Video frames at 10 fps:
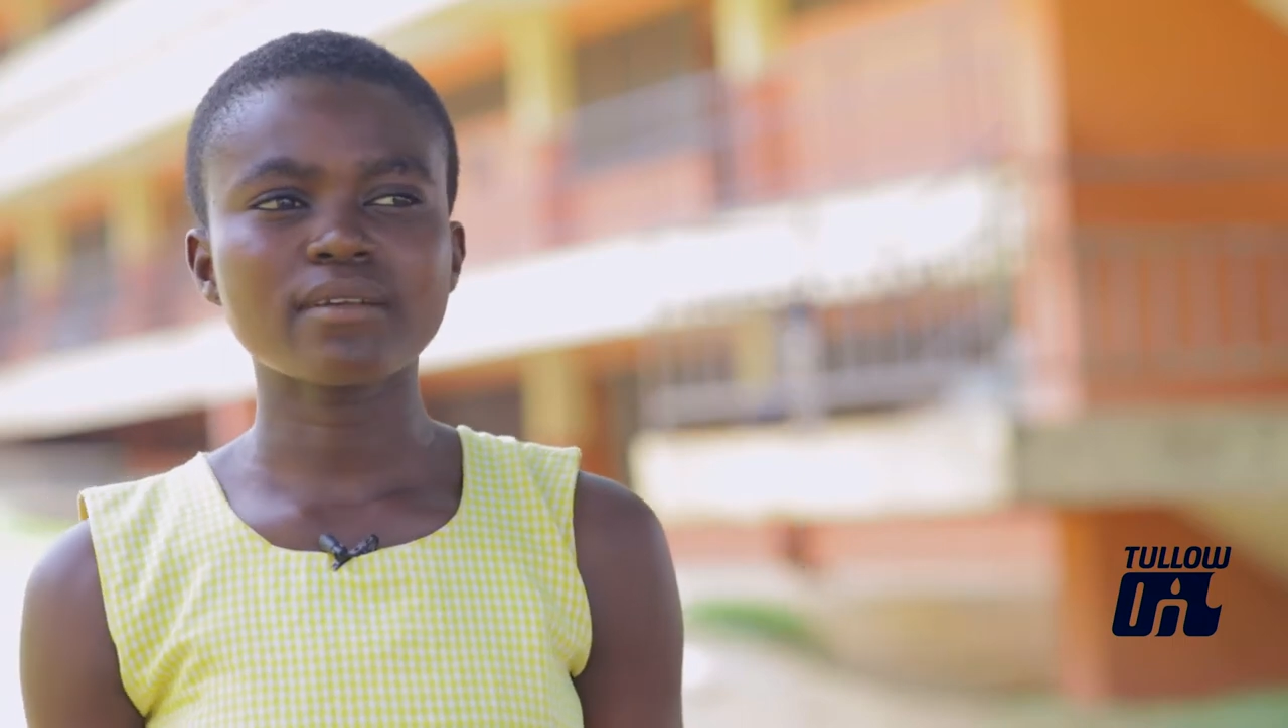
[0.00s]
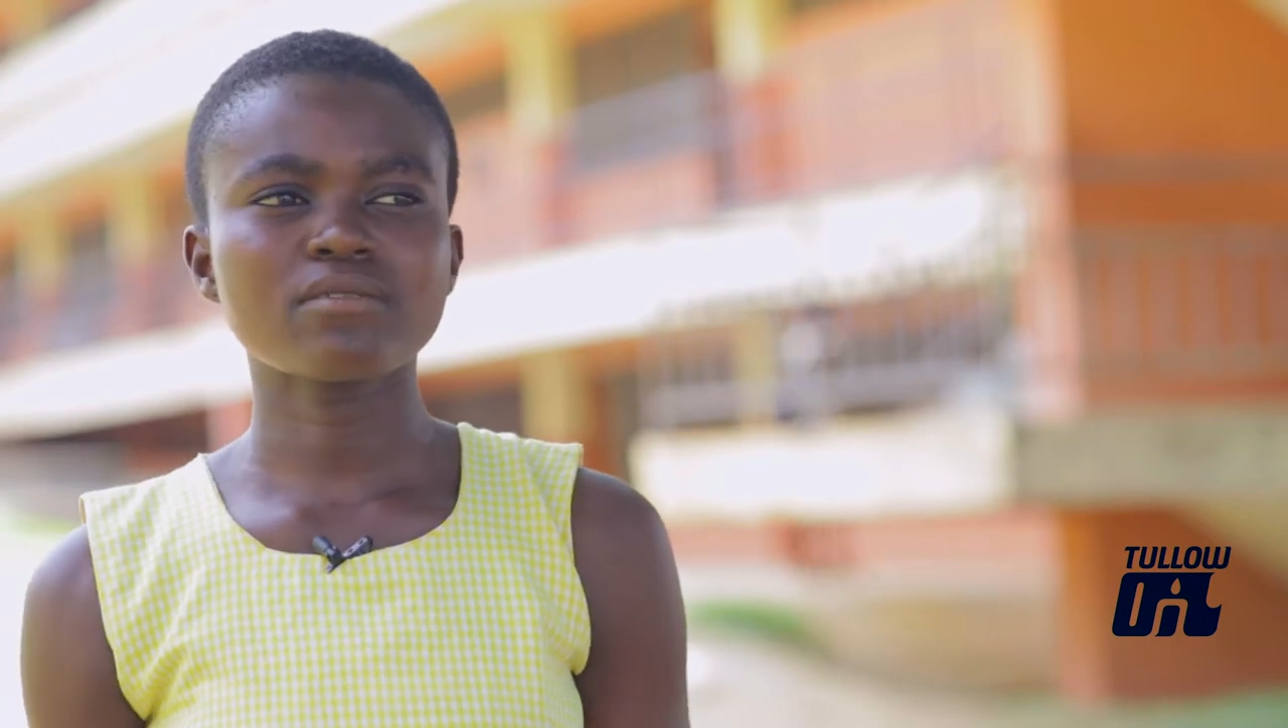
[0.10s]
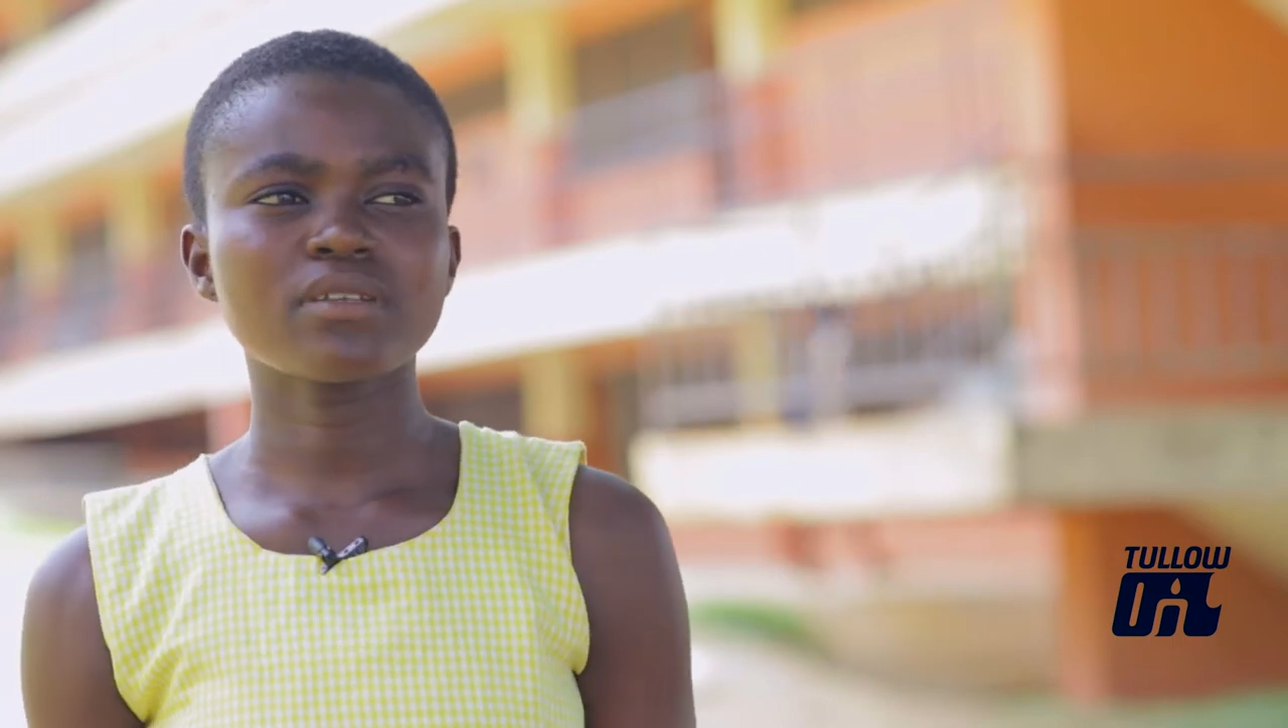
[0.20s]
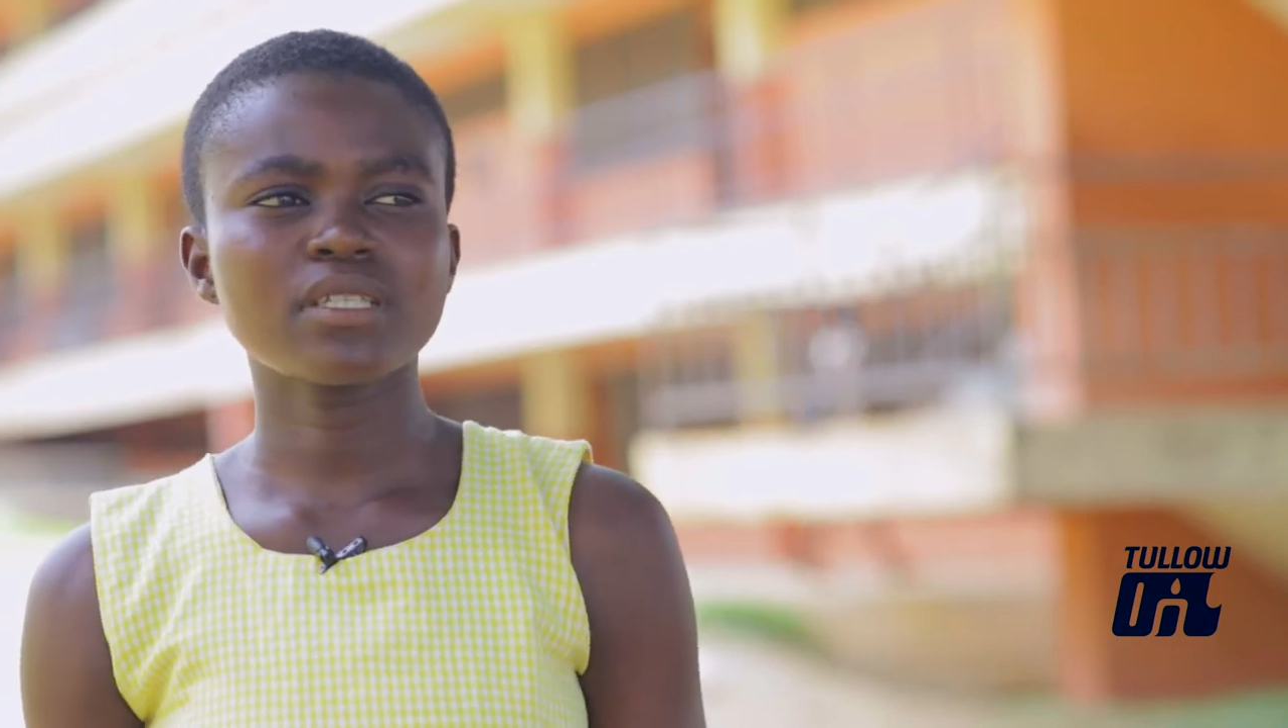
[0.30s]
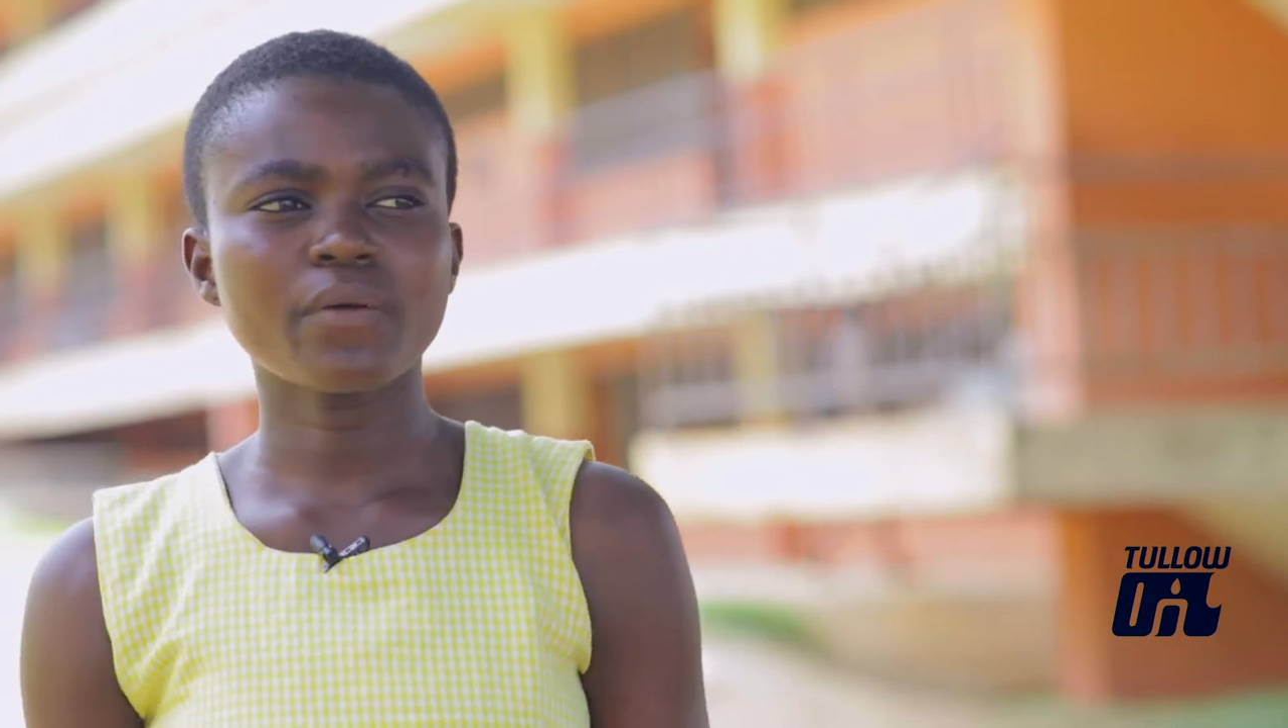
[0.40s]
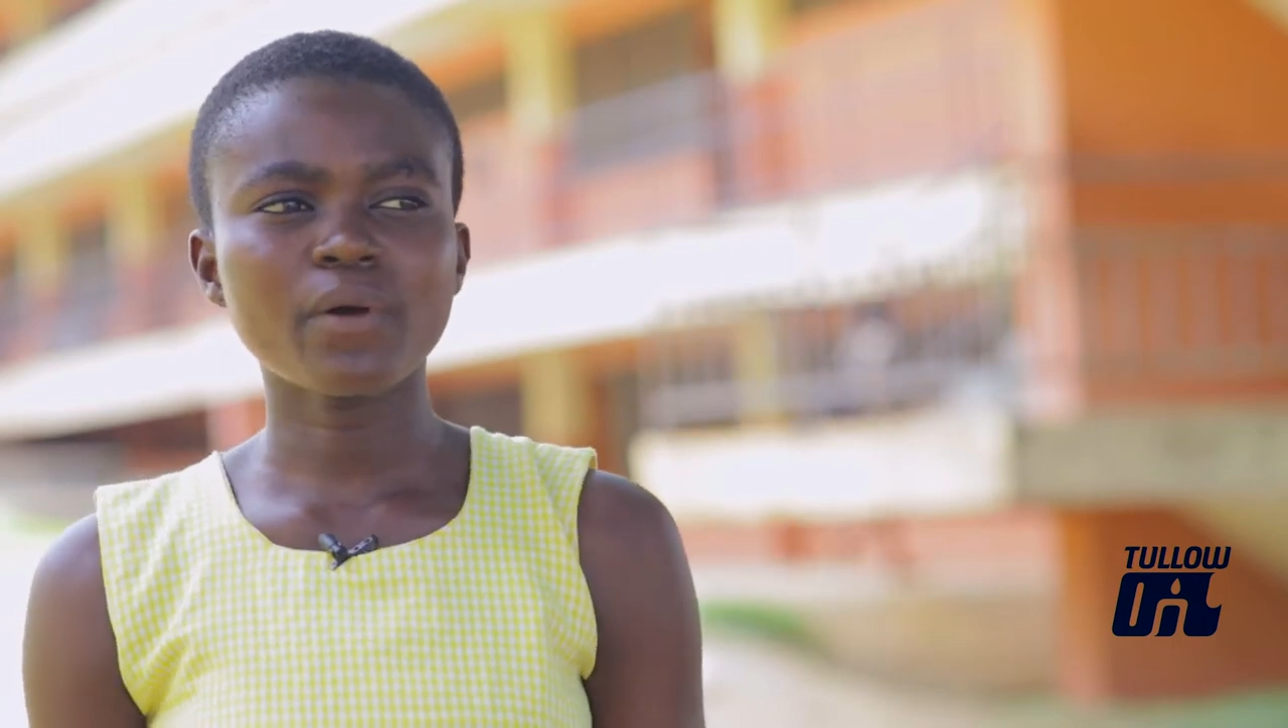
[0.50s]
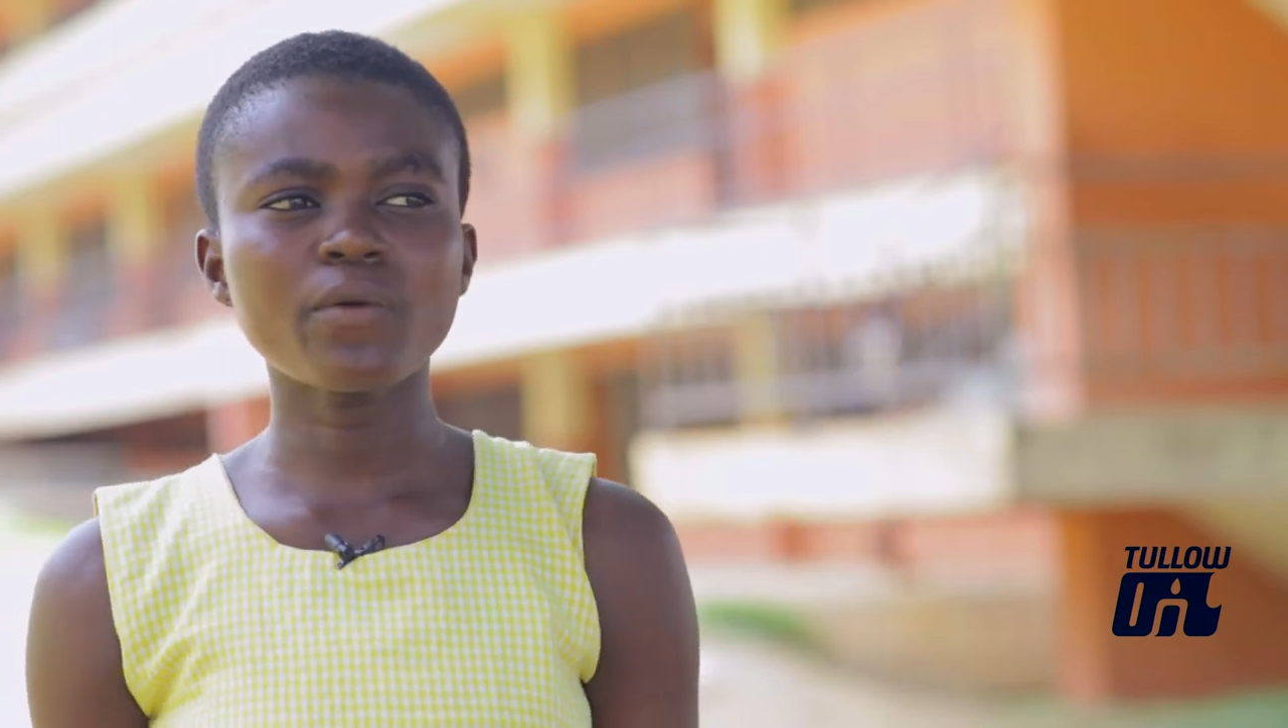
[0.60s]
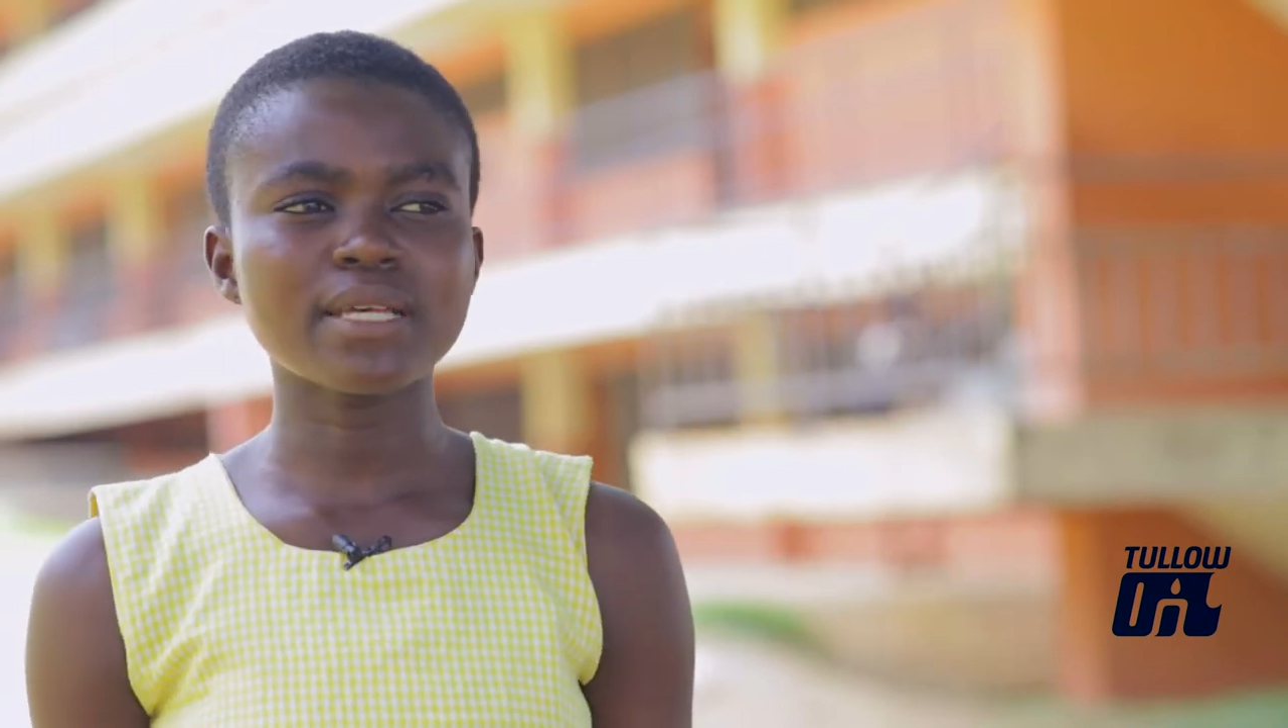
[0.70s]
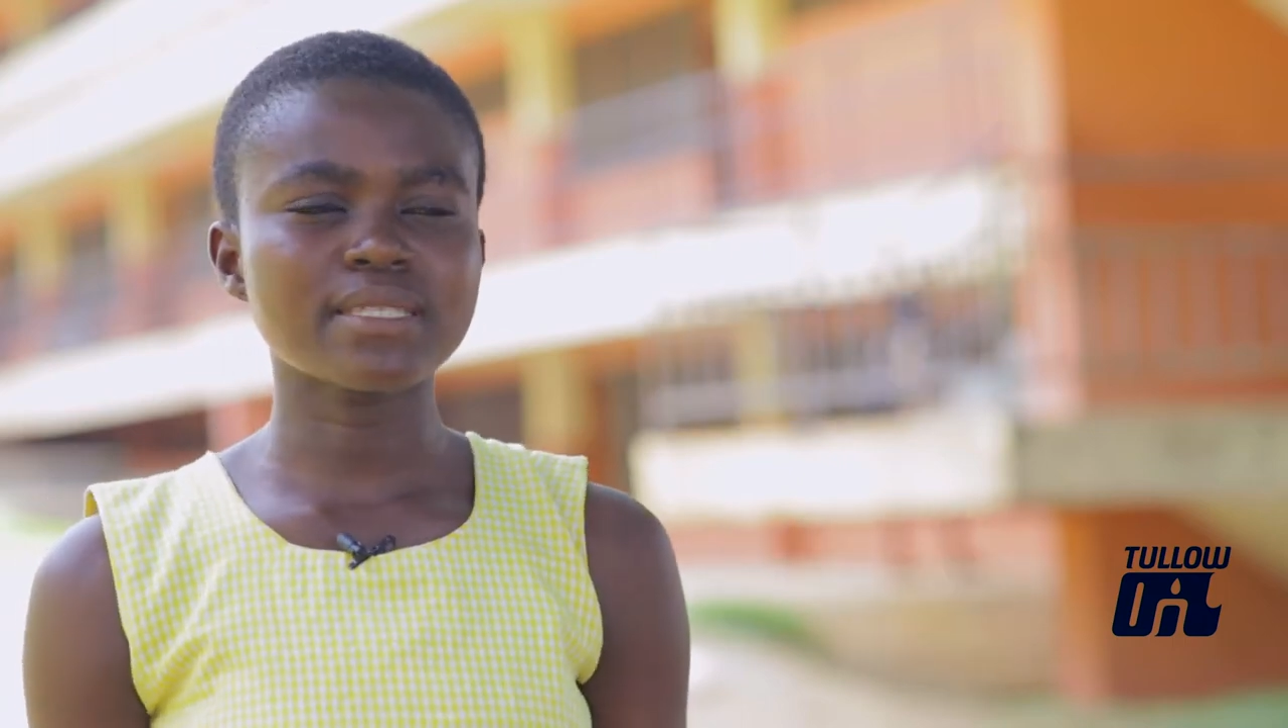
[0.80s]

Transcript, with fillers: so he's the one who has